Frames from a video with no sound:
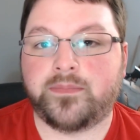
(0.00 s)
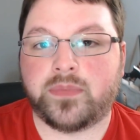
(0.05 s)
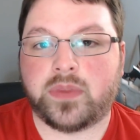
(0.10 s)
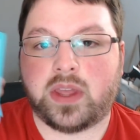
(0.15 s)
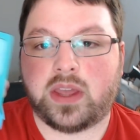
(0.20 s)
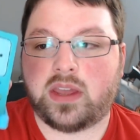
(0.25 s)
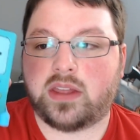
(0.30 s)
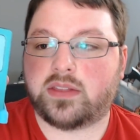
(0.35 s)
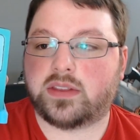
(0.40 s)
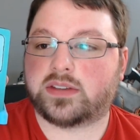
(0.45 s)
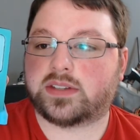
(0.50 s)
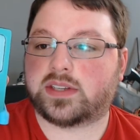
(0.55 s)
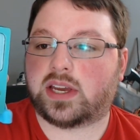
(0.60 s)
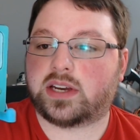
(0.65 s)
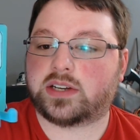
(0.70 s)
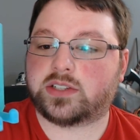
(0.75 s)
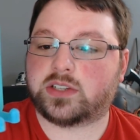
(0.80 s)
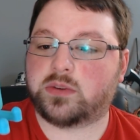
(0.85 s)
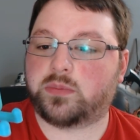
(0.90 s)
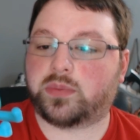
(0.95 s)
And this
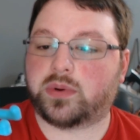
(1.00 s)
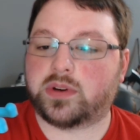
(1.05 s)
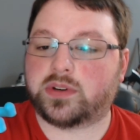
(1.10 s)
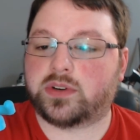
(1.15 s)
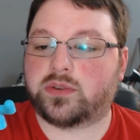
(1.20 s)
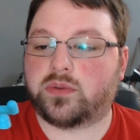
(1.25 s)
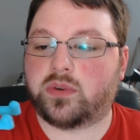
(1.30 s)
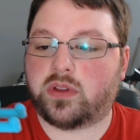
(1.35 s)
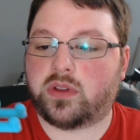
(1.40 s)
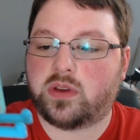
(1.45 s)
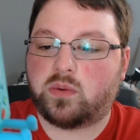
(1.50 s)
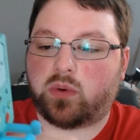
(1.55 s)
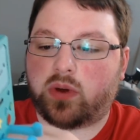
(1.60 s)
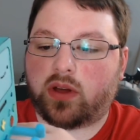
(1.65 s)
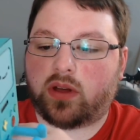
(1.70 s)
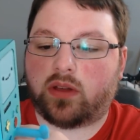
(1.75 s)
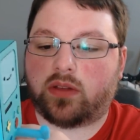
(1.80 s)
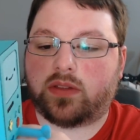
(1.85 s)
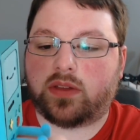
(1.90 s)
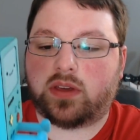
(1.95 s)
actually printed really
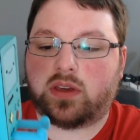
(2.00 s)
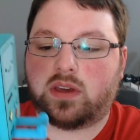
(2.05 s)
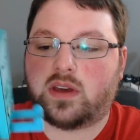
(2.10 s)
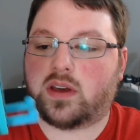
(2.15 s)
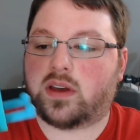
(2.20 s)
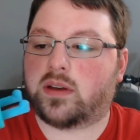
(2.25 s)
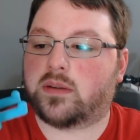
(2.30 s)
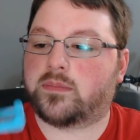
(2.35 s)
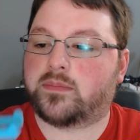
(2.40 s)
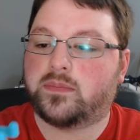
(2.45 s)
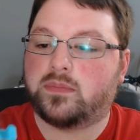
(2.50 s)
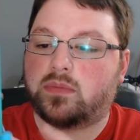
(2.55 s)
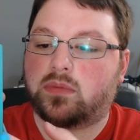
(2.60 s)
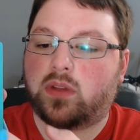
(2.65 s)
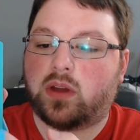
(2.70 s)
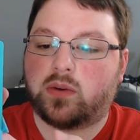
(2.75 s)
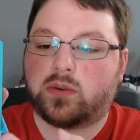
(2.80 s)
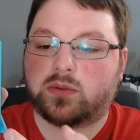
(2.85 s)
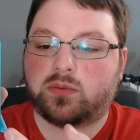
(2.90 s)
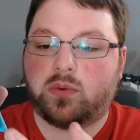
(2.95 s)
well.
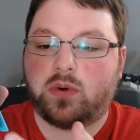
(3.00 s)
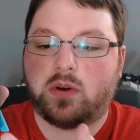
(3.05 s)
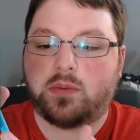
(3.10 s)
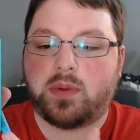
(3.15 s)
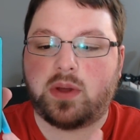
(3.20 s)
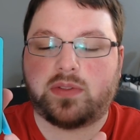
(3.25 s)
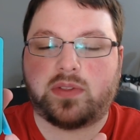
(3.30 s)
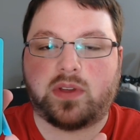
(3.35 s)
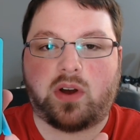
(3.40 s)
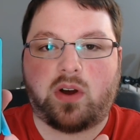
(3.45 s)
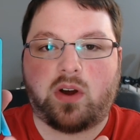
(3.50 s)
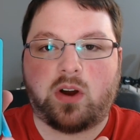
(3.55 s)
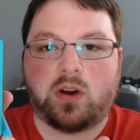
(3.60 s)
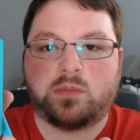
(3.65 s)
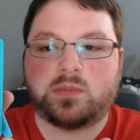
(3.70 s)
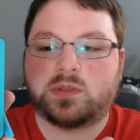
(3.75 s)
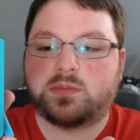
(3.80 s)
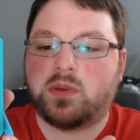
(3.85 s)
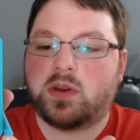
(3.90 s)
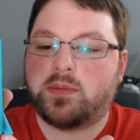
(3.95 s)
I was worried about the
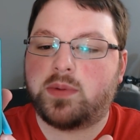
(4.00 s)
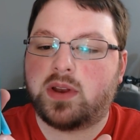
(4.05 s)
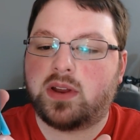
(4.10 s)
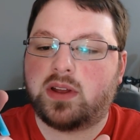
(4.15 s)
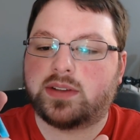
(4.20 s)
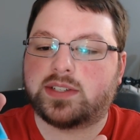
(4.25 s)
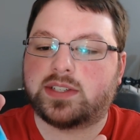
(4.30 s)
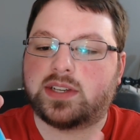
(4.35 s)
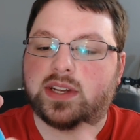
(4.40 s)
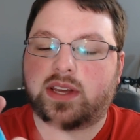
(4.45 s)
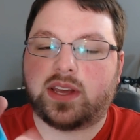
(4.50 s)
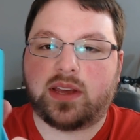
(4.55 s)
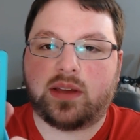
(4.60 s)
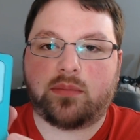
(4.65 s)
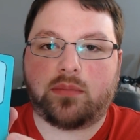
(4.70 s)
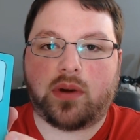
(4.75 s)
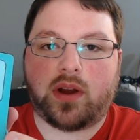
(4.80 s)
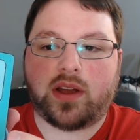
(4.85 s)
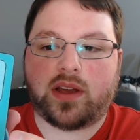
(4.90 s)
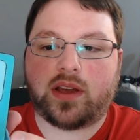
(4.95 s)
arms maybe not sticking
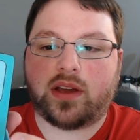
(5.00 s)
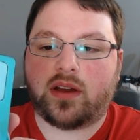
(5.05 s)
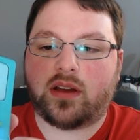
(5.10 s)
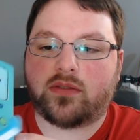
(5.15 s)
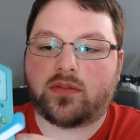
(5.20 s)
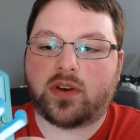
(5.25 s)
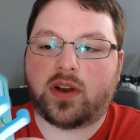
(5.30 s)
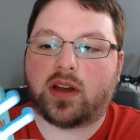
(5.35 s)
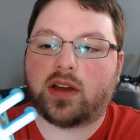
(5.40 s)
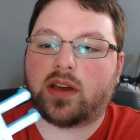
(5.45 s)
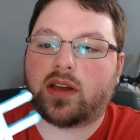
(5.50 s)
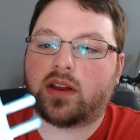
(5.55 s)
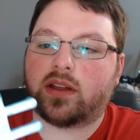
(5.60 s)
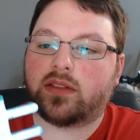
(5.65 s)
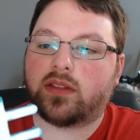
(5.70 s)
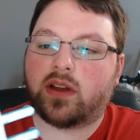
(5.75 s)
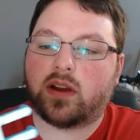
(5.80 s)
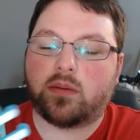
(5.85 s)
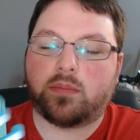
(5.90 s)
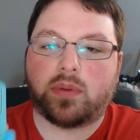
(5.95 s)
and breaking off and not
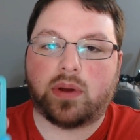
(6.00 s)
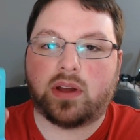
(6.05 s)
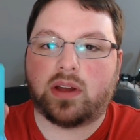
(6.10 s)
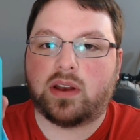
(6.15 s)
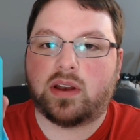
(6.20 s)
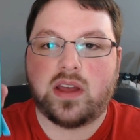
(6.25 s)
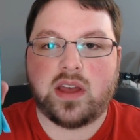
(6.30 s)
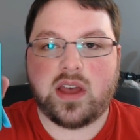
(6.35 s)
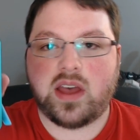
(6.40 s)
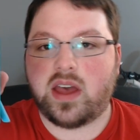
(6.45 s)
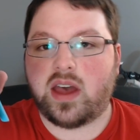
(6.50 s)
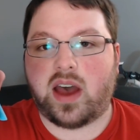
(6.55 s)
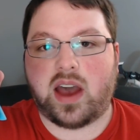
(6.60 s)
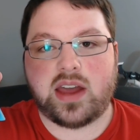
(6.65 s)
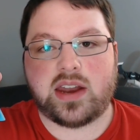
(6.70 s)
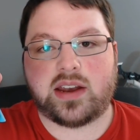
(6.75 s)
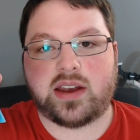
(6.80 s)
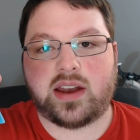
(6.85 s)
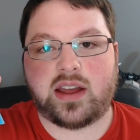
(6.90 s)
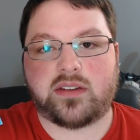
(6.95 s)
getting there, but
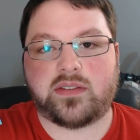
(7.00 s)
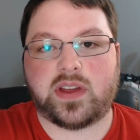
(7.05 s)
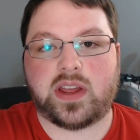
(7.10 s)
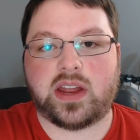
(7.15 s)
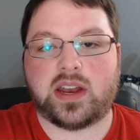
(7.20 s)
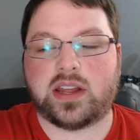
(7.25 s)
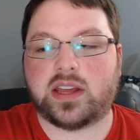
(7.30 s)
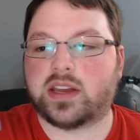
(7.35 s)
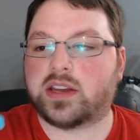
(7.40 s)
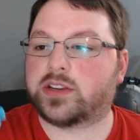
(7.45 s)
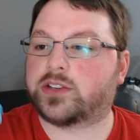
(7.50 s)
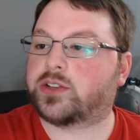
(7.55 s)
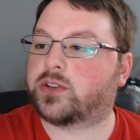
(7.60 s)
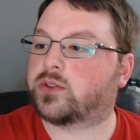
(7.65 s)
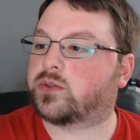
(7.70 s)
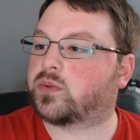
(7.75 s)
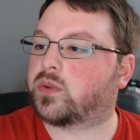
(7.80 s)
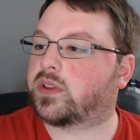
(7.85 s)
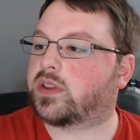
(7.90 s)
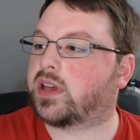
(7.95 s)
I didn't have any
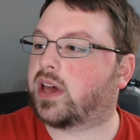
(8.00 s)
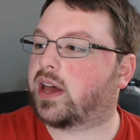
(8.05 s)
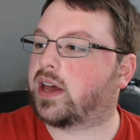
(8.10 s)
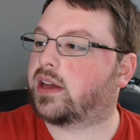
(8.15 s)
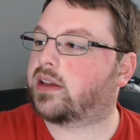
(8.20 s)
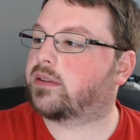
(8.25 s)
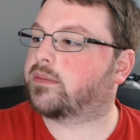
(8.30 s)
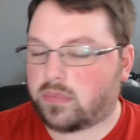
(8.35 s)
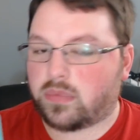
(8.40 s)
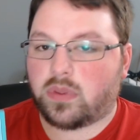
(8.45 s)
issues with that.